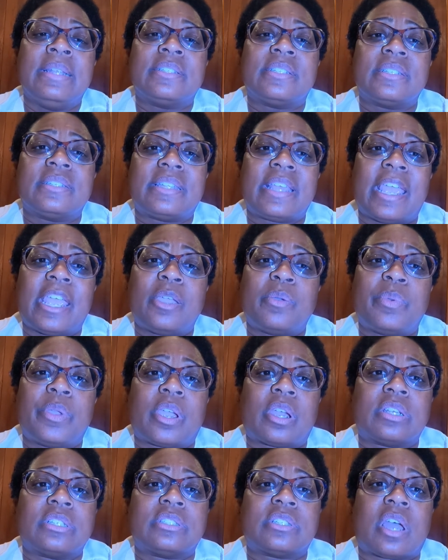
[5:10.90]
Today, we
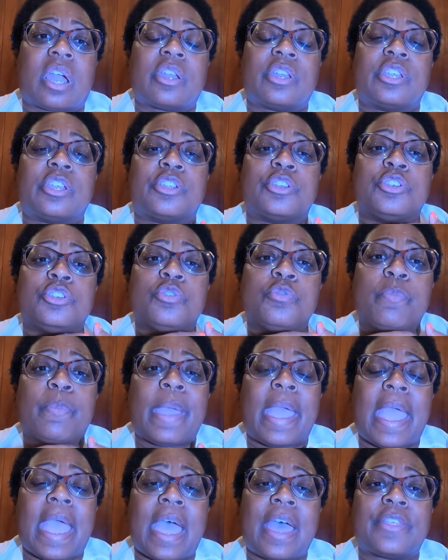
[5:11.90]
are starting a new
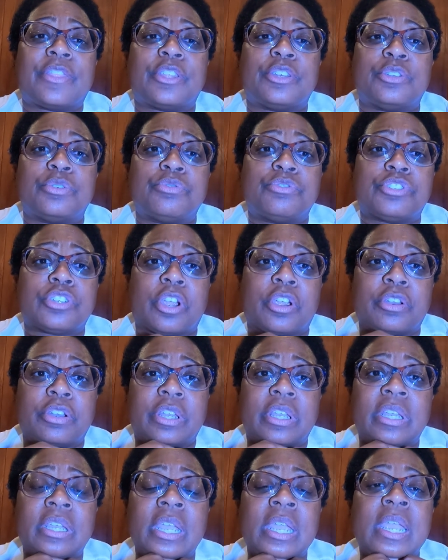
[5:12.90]
path, a new
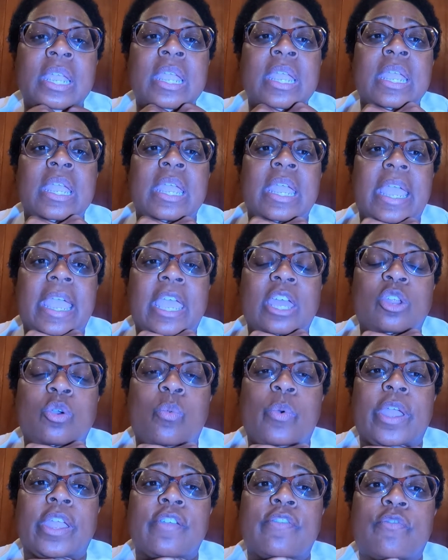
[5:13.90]
journey, and a
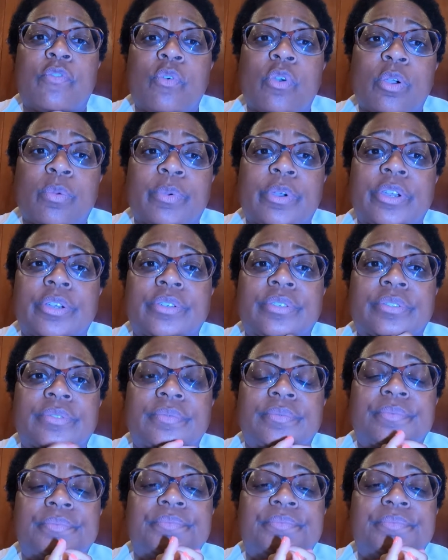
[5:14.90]
way forward.